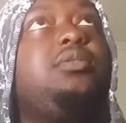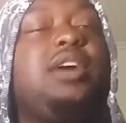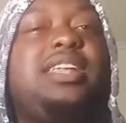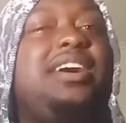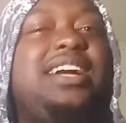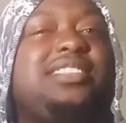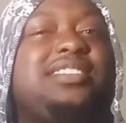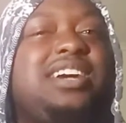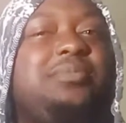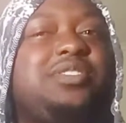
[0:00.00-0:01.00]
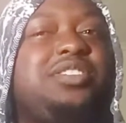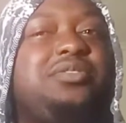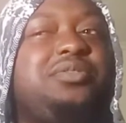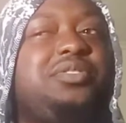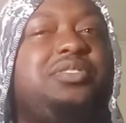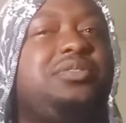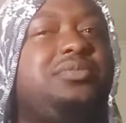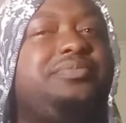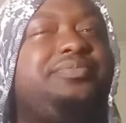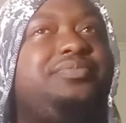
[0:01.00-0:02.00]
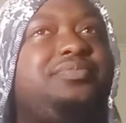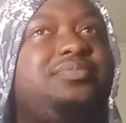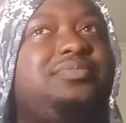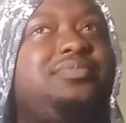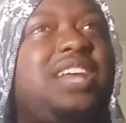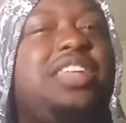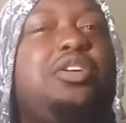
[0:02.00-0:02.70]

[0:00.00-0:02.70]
right now ain't the time to joke, you know. I